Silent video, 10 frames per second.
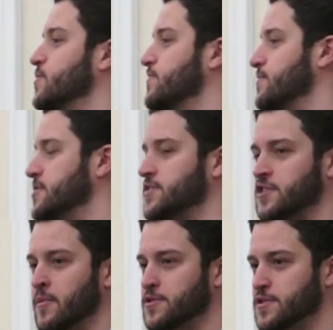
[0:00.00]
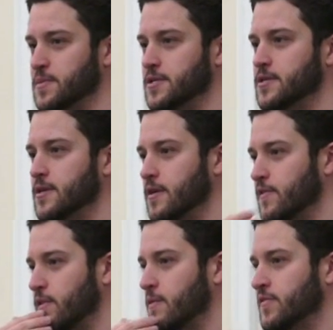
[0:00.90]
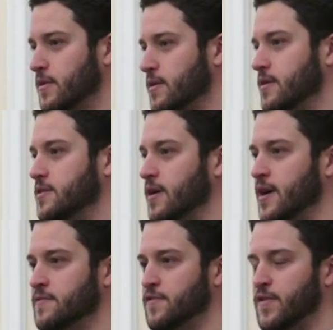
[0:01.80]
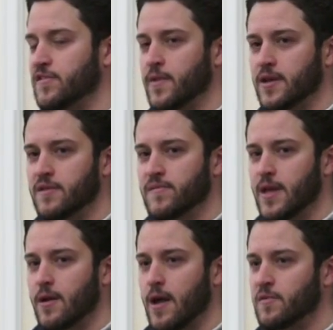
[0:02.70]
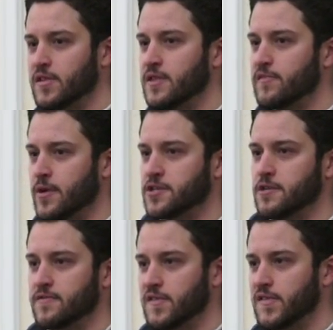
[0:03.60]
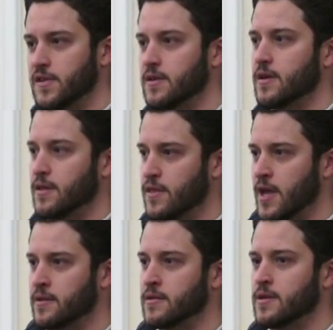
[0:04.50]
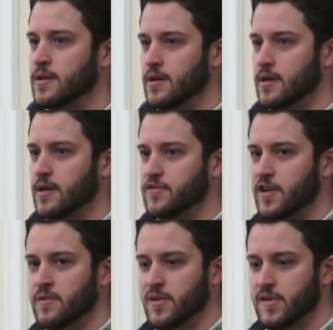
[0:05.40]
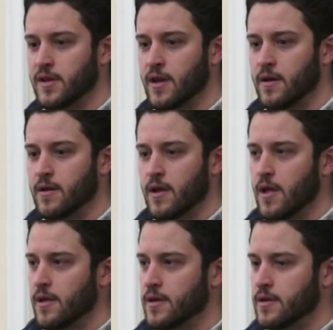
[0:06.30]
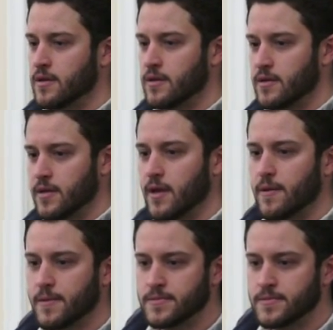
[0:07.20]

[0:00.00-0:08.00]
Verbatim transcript: Your speech is commercial speech. So that was a, a kind of defense mechanism that I, I, was at least prescient enough to see then uh, and I've tried to maintain now. Yeah.